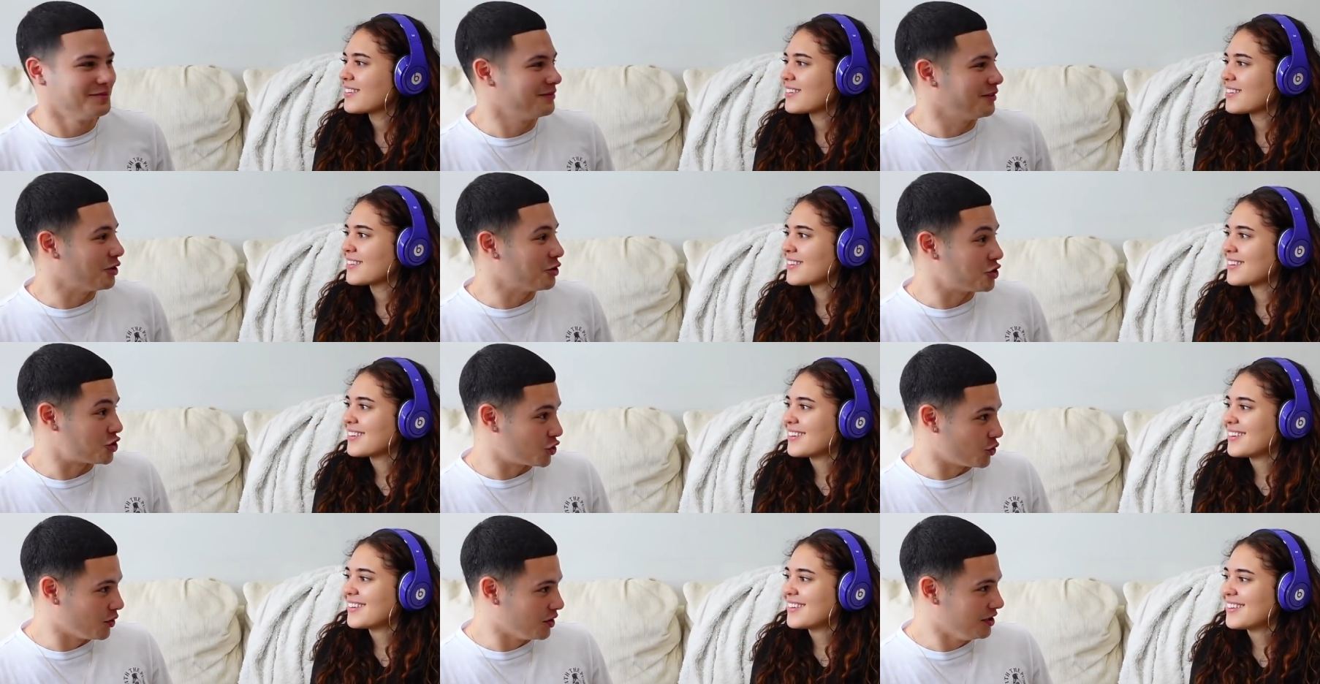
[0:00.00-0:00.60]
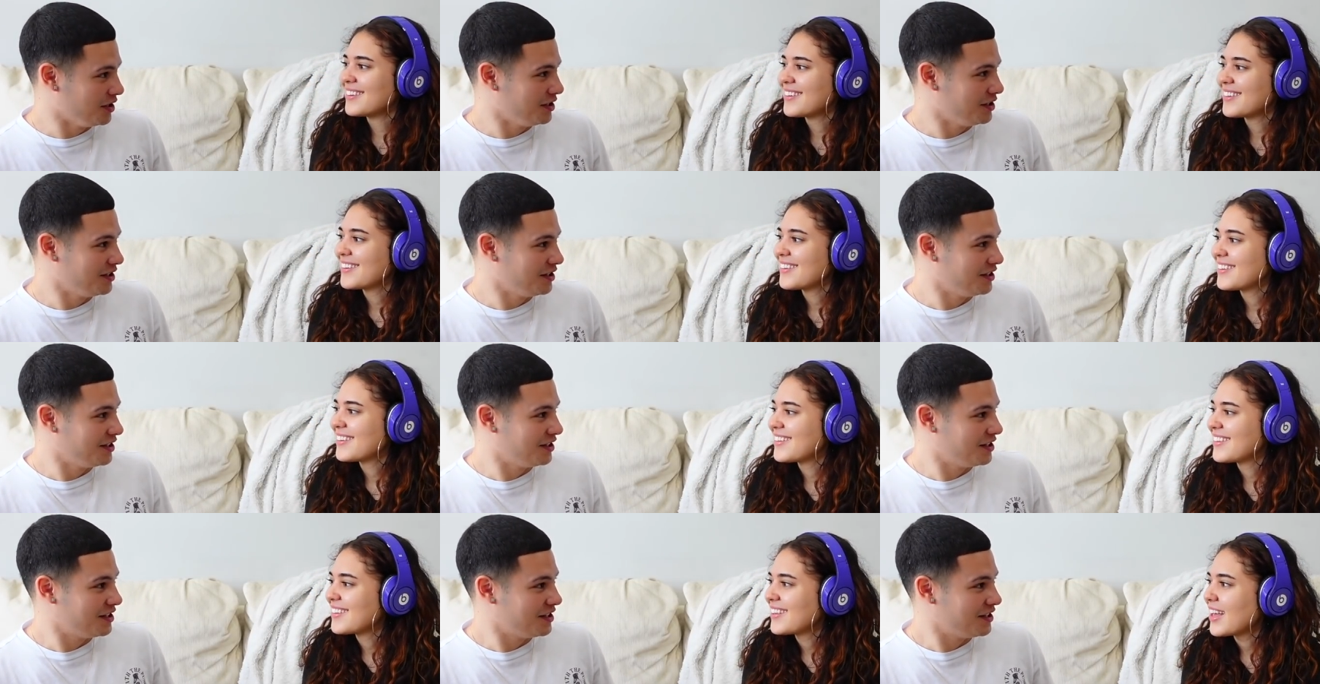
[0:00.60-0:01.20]
Speaker 1: Are you sure?
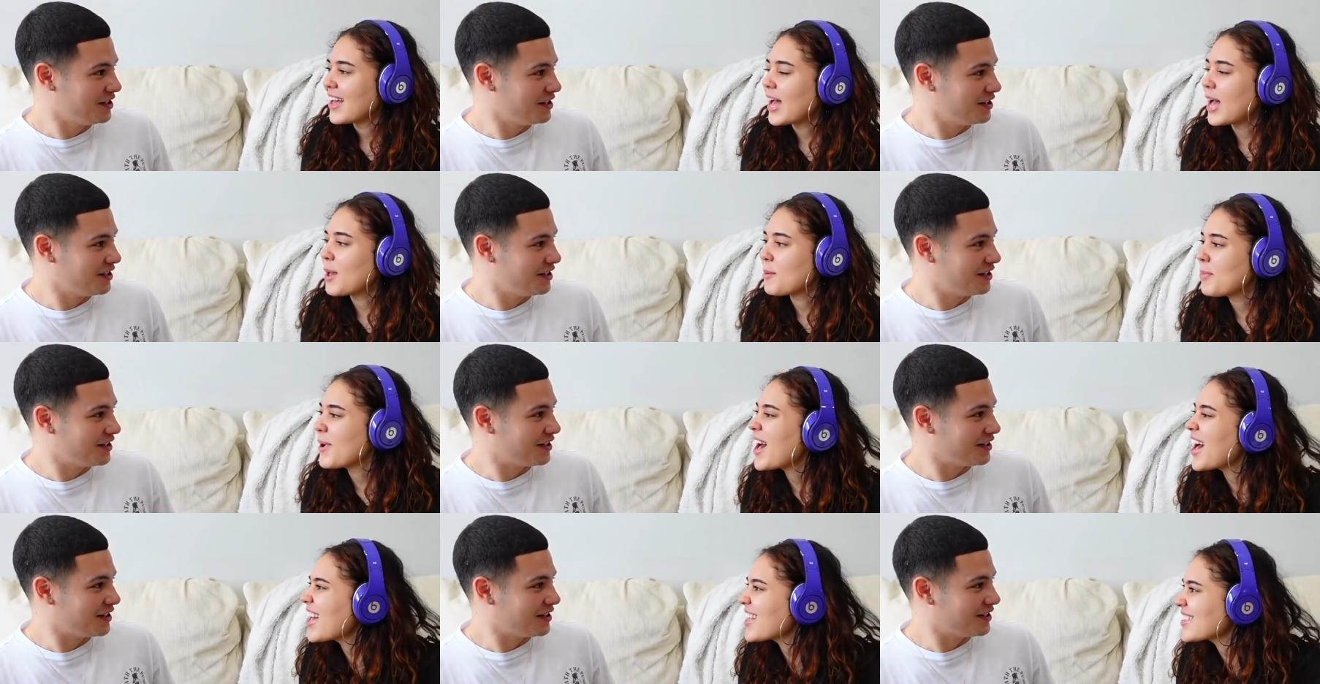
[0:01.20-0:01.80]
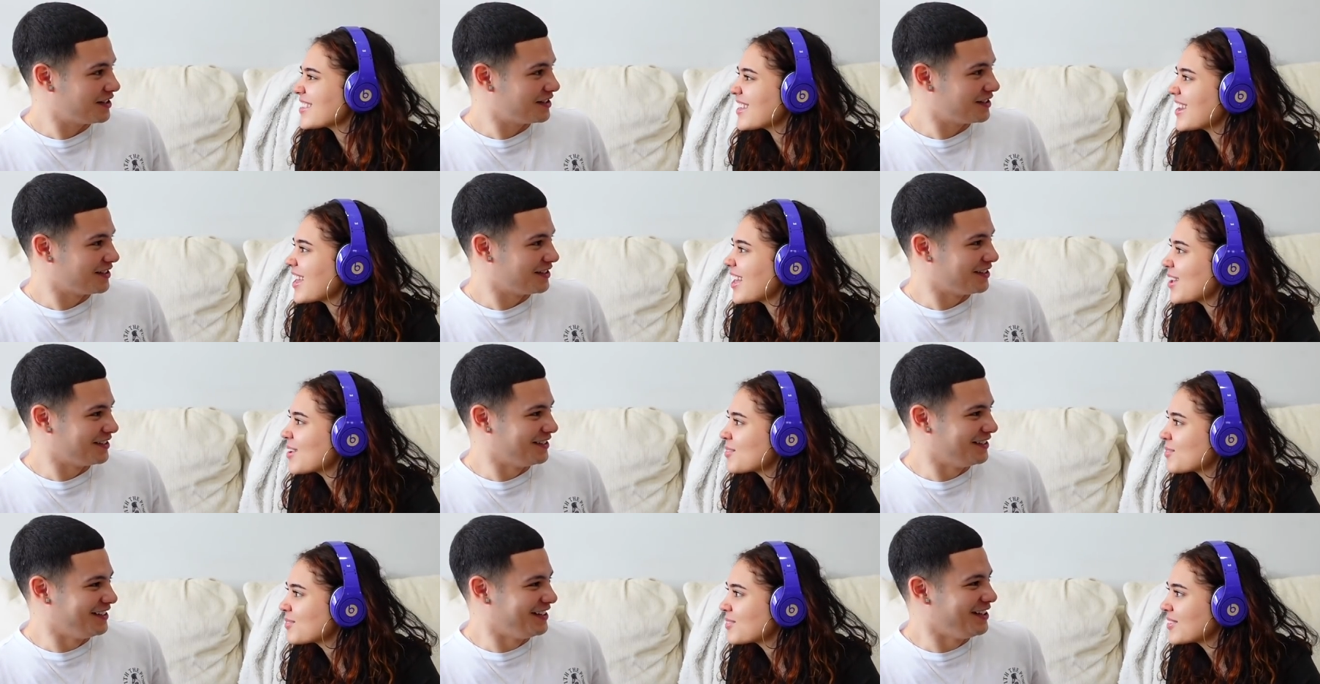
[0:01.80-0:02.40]
Speaker 2: I'm
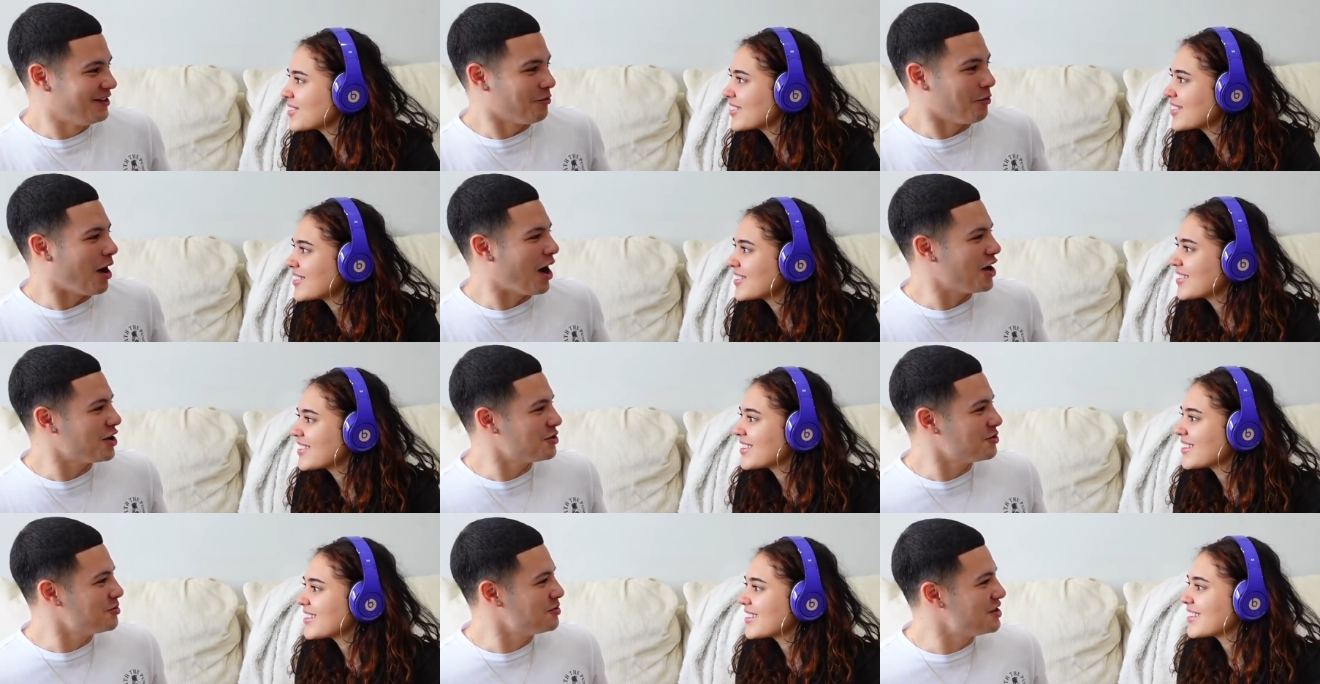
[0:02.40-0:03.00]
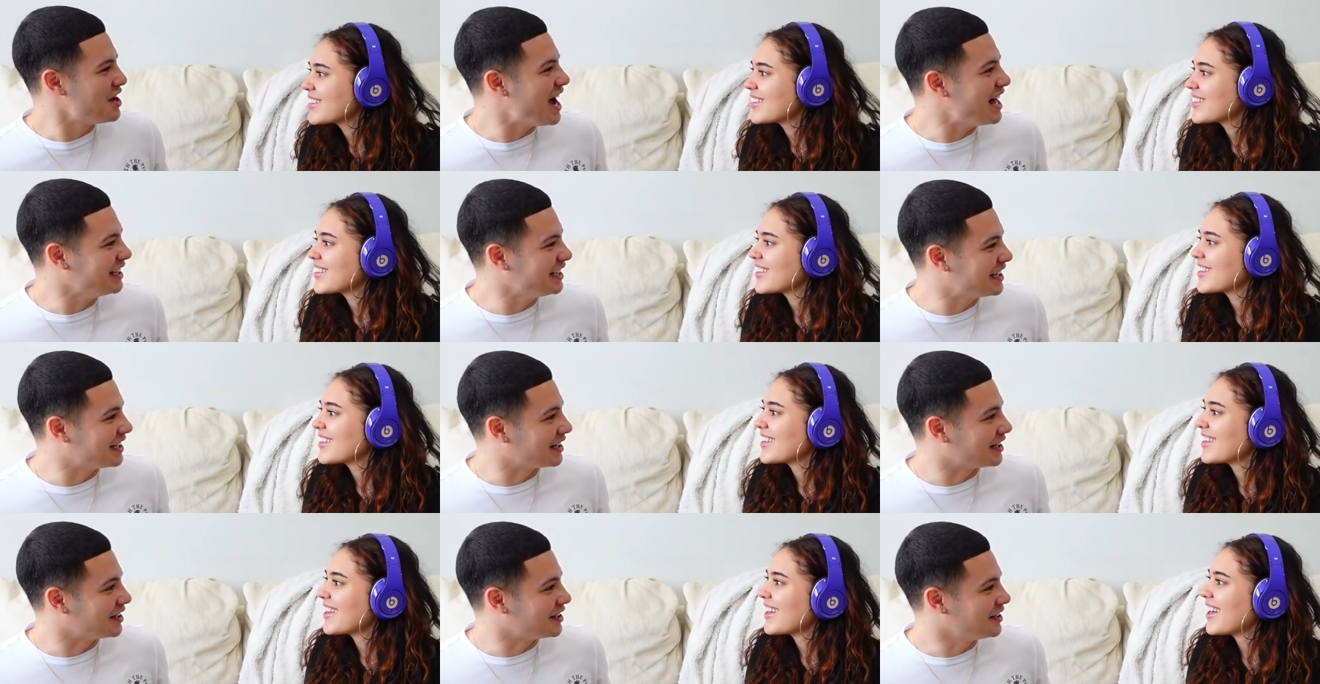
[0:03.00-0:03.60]
positive.
Speaker 1: Why are you
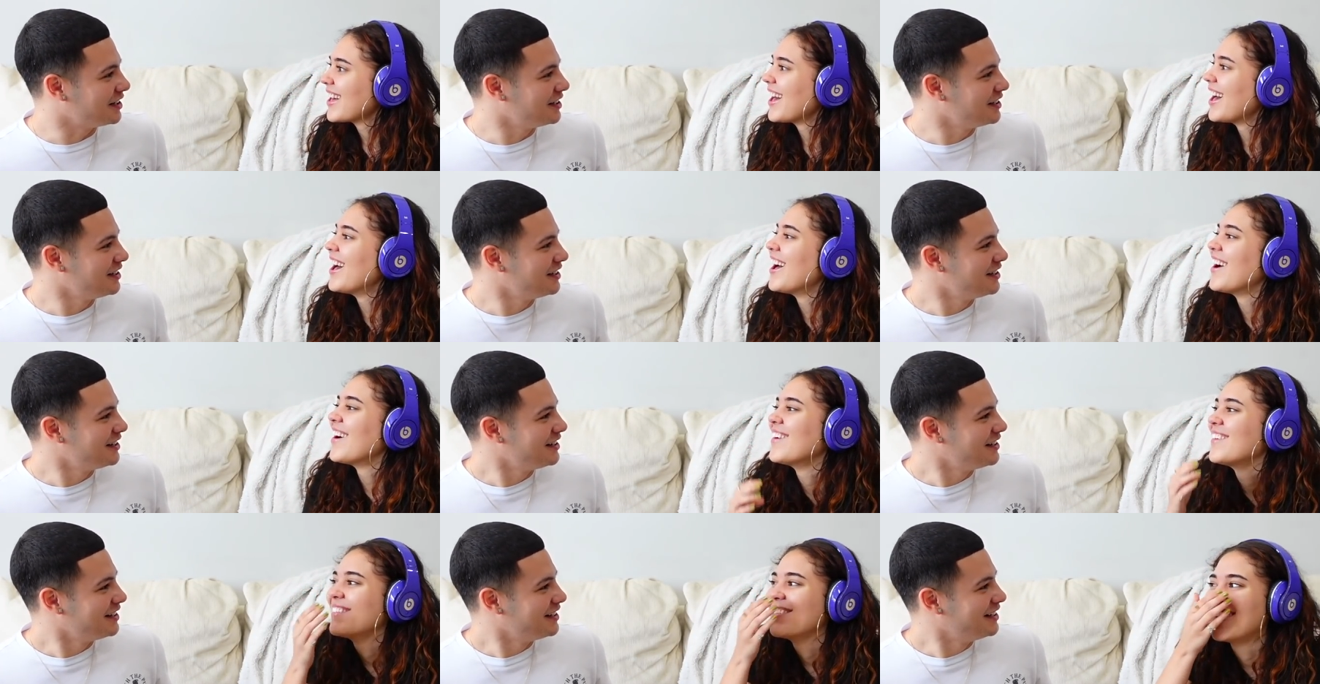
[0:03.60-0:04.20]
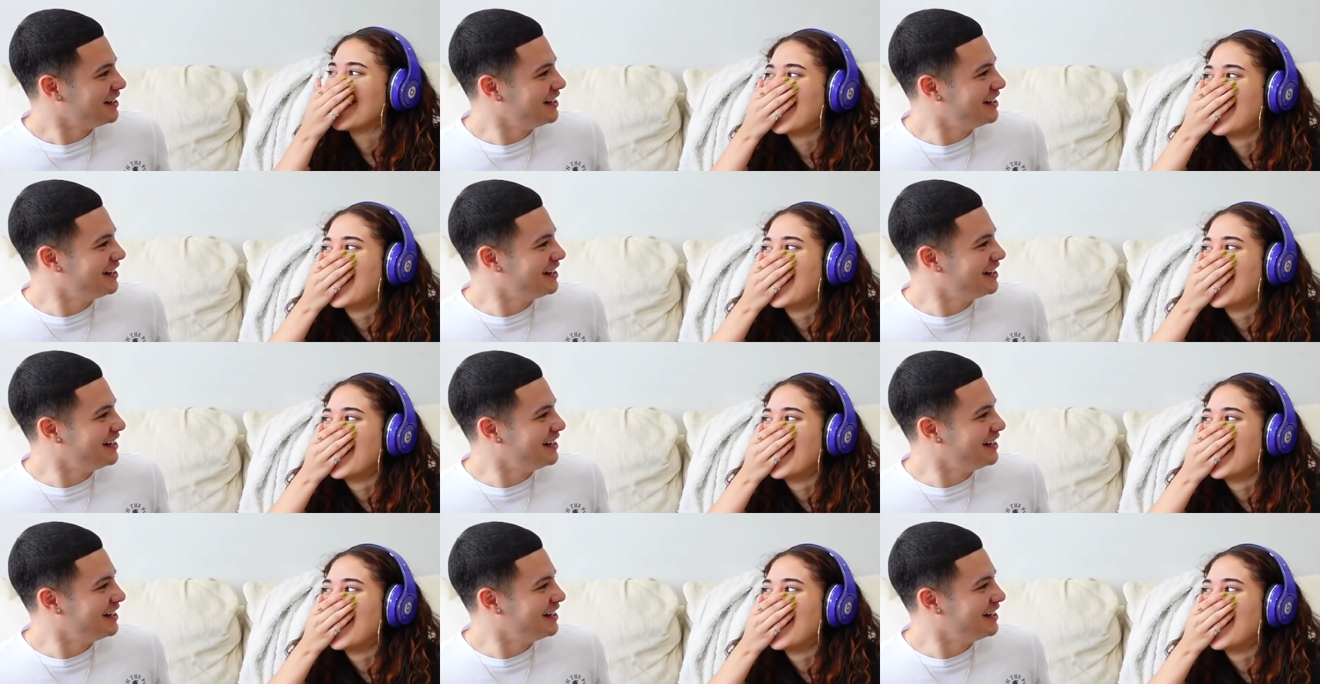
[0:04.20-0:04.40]
yelling?
Speaker 2: Oh,